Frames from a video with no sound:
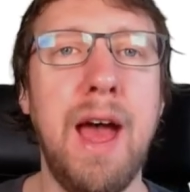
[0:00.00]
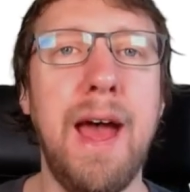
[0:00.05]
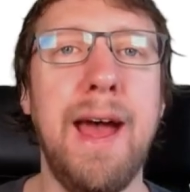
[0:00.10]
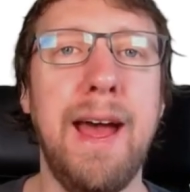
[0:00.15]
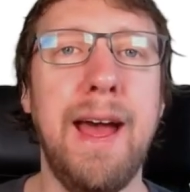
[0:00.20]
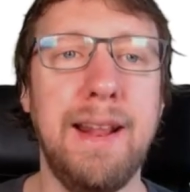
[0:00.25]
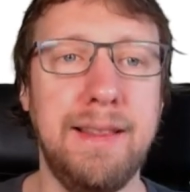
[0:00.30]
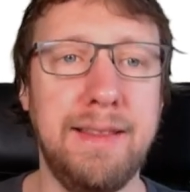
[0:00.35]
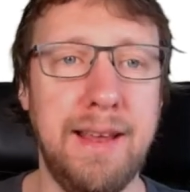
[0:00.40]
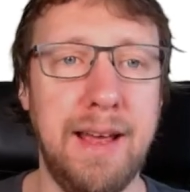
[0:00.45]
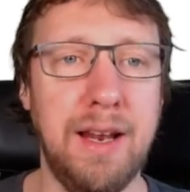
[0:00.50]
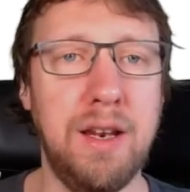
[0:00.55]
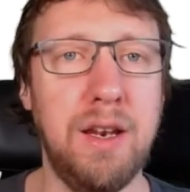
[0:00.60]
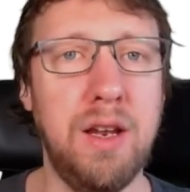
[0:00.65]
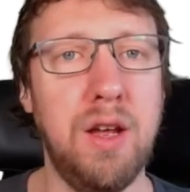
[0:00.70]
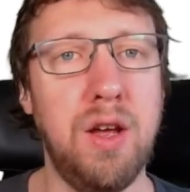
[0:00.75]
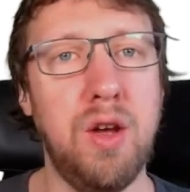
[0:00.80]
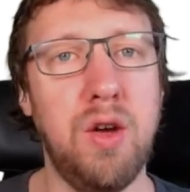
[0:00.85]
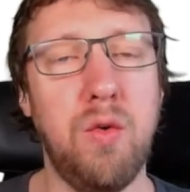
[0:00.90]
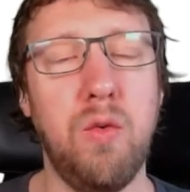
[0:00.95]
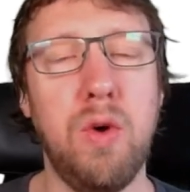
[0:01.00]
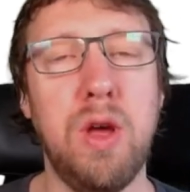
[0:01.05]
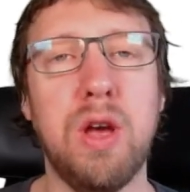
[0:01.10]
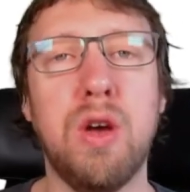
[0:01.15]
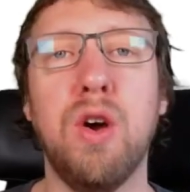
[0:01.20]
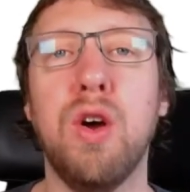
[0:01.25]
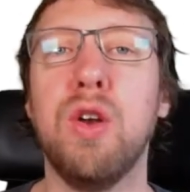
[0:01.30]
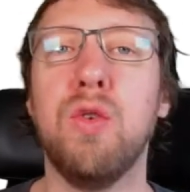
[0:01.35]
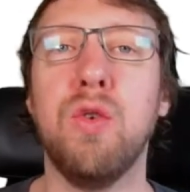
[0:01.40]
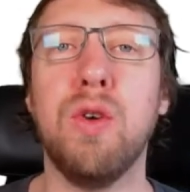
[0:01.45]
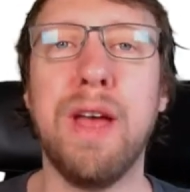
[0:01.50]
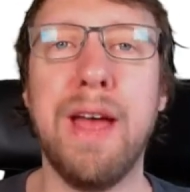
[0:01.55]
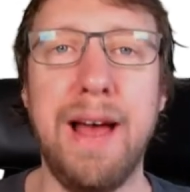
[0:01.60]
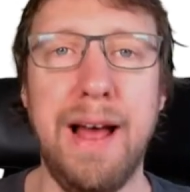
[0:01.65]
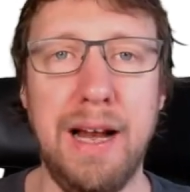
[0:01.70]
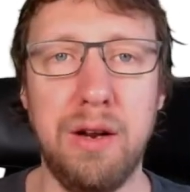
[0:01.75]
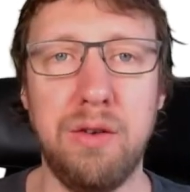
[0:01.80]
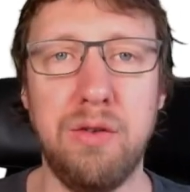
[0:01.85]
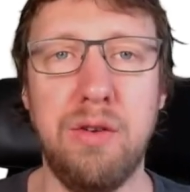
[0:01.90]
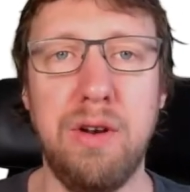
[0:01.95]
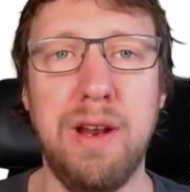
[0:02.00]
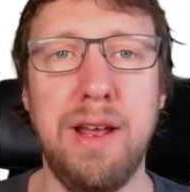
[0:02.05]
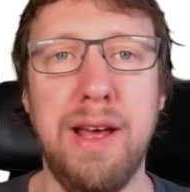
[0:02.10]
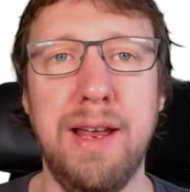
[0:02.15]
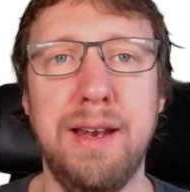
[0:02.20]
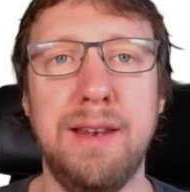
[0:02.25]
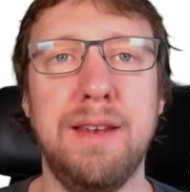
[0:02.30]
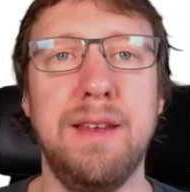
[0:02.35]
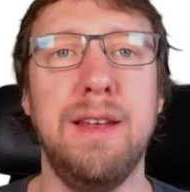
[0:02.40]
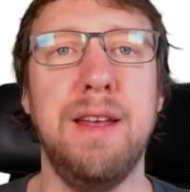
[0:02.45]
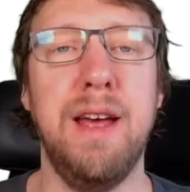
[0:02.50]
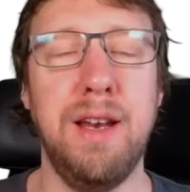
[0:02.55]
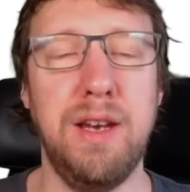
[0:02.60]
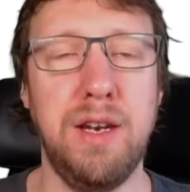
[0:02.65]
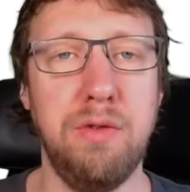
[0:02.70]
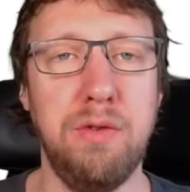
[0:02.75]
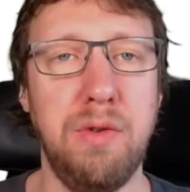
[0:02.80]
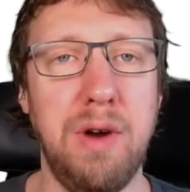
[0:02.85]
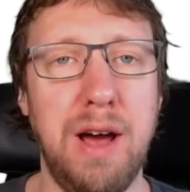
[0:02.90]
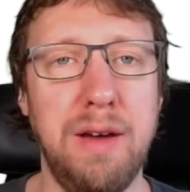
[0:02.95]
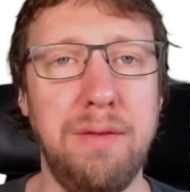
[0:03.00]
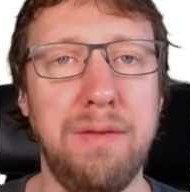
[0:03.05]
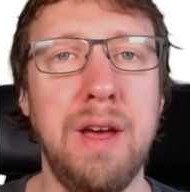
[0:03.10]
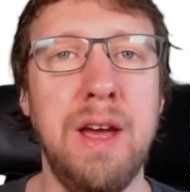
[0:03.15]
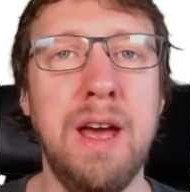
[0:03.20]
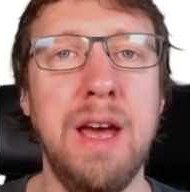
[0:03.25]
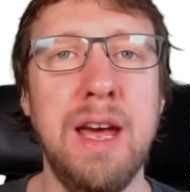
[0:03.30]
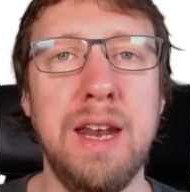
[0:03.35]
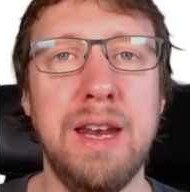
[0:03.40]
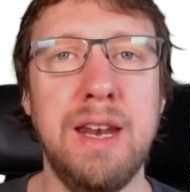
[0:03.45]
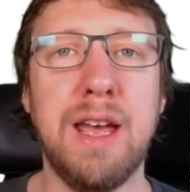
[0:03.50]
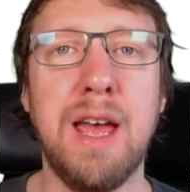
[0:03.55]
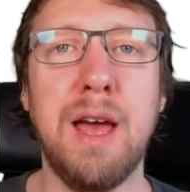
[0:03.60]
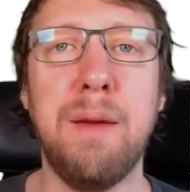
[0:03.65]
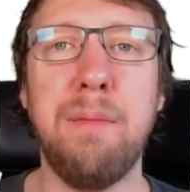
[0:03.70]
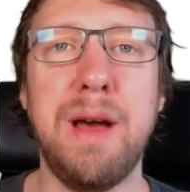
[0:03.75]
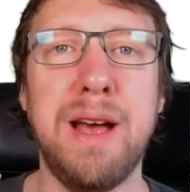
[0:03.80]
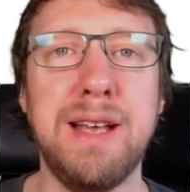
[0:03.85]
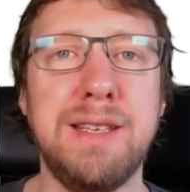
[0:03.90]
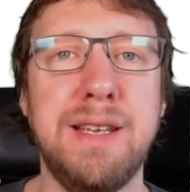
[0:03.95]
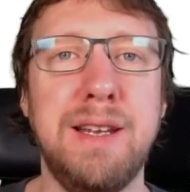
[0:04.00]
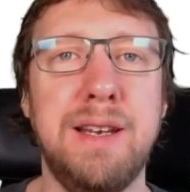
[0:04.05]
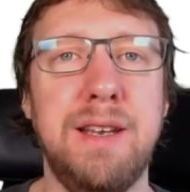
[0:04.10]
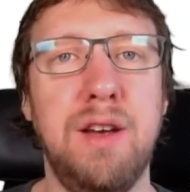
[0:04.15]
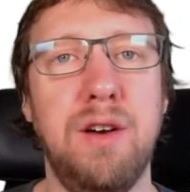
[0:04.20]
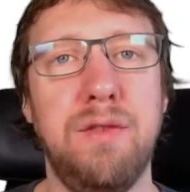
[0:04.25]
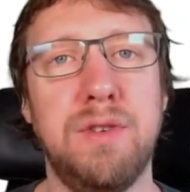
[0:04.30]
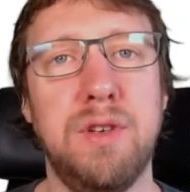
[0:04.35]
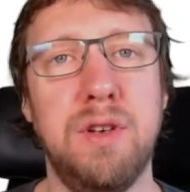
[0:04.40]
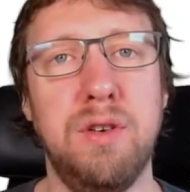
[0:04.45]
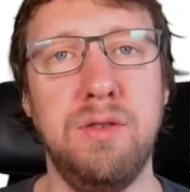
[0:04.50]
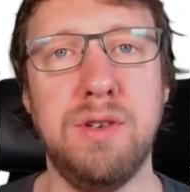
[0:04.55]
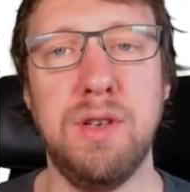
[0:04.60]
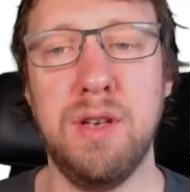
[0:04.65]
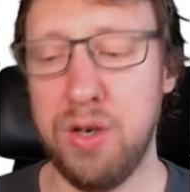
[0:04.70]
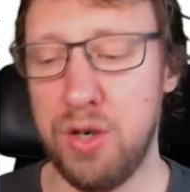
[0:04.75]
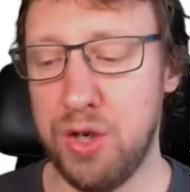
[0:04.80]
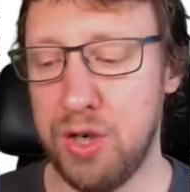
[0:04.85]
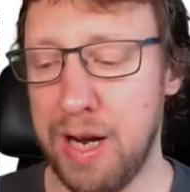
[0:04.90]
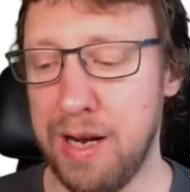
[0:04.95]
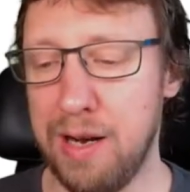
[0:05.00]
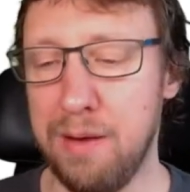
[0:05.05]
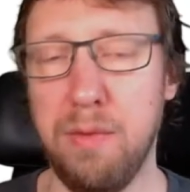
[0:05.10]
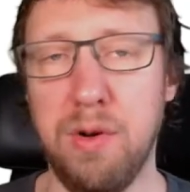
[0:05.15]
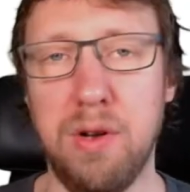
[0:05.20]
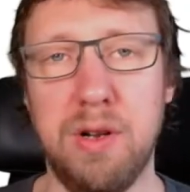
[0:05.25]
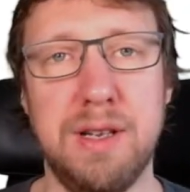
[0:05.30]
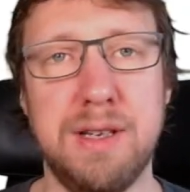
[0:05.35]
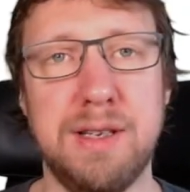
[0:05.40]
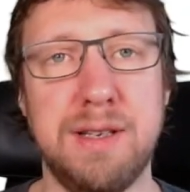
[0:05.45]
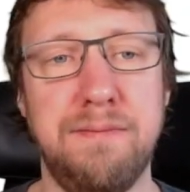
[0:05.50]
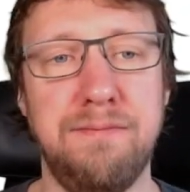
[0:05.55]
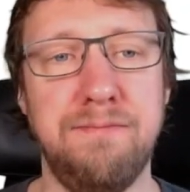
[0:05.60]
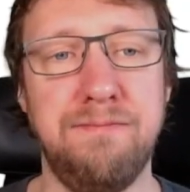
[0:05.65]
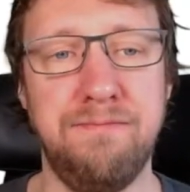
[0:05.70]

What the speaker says: And then we're going to calculate and derive the capacity of those channel models.